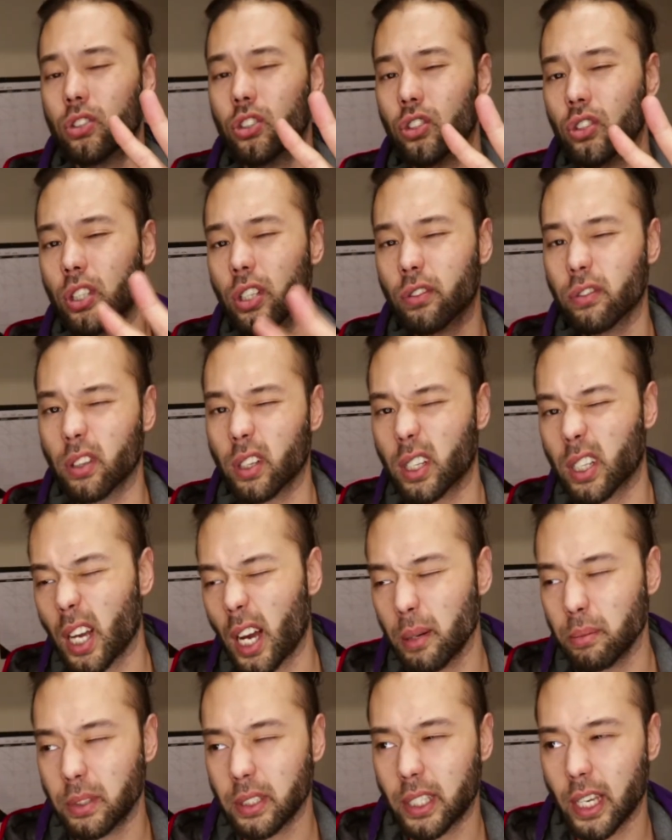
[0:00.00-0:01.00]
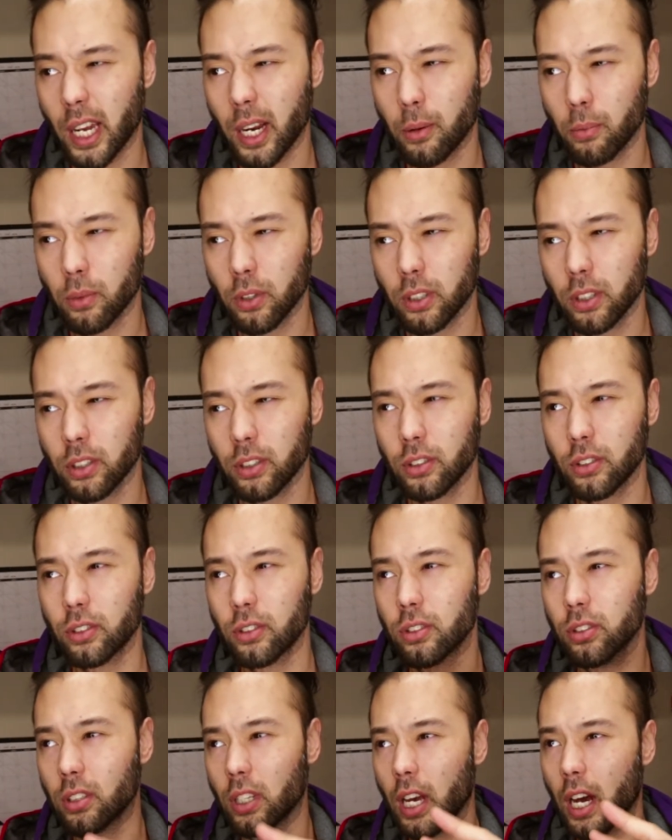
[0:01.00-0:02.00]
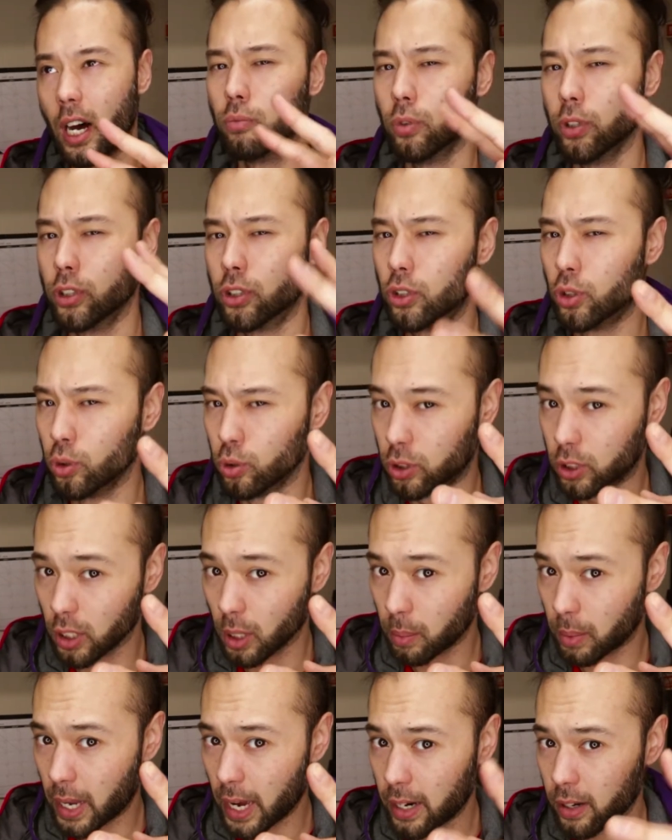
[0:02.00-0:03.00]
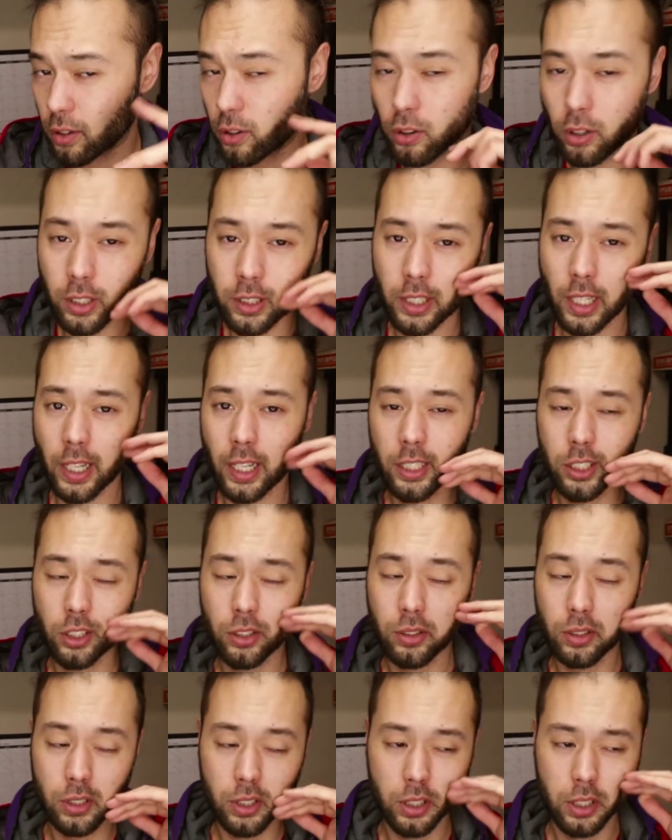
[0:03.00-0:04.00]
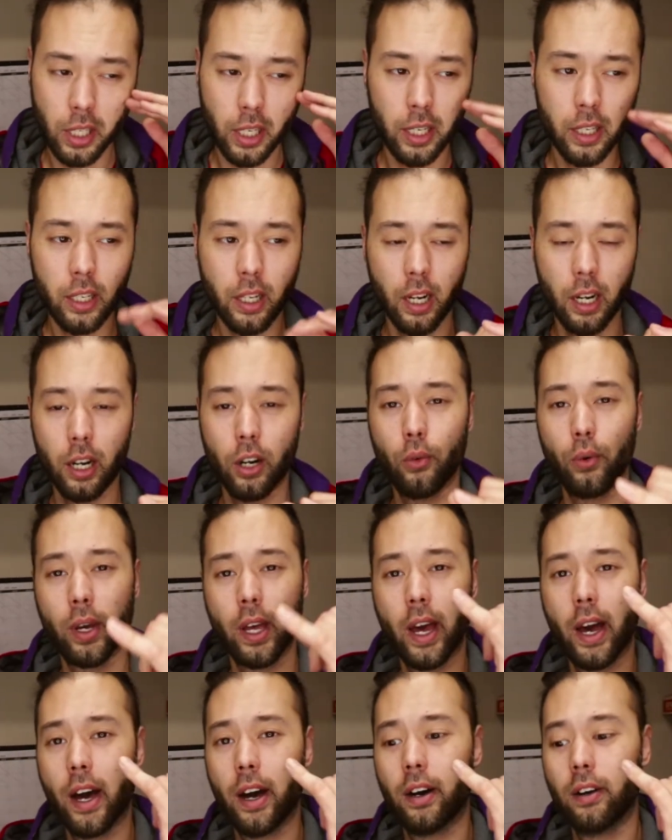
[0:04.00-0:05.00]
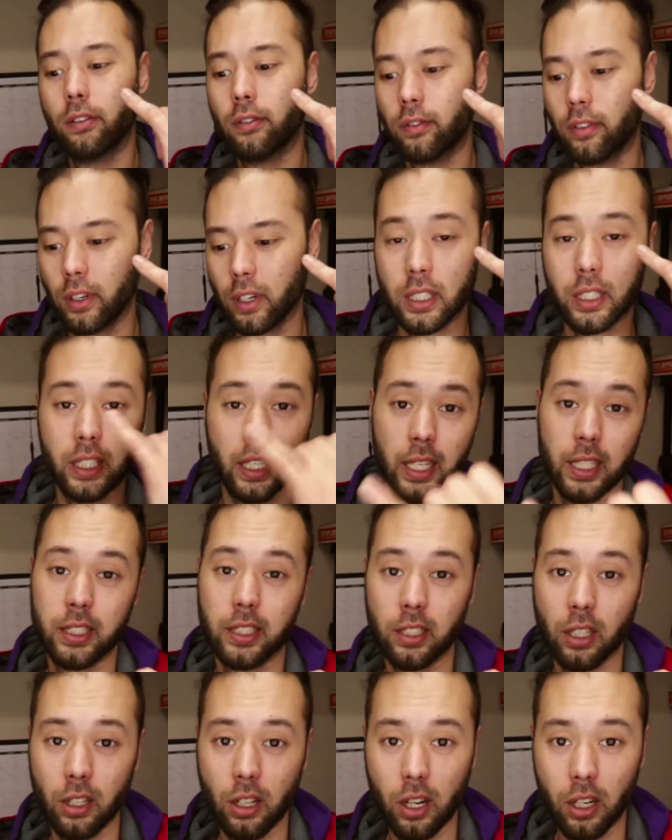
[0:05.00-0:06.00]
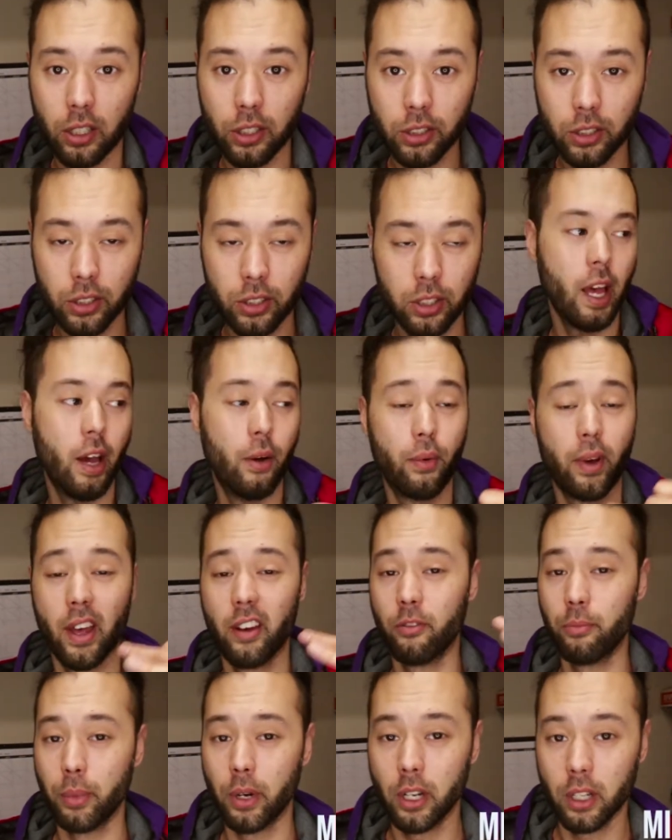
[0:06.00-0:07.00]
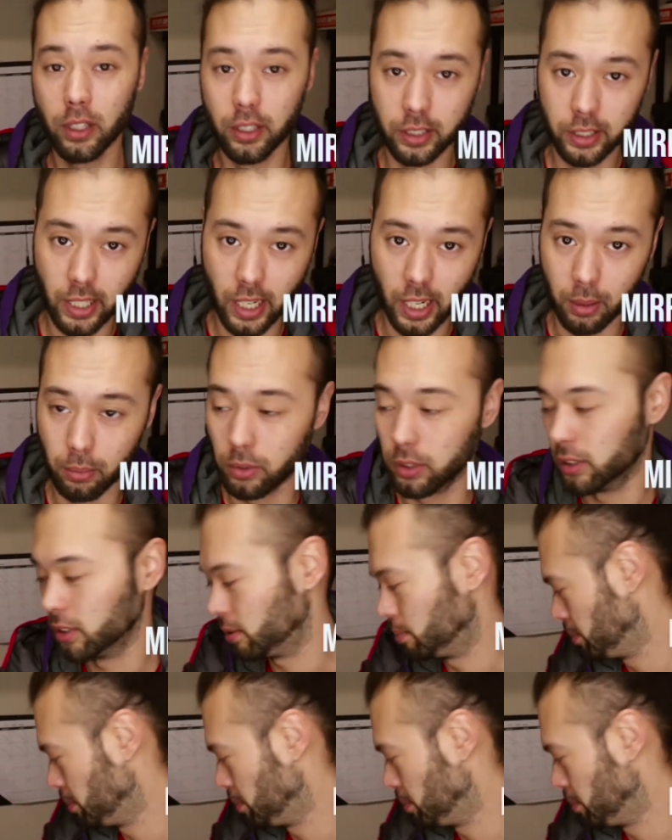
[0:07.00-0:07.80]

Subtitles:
2 different types of cameras with 2 subcategories, I guess you can say. We have DSLRs and we have mirrorless cameras.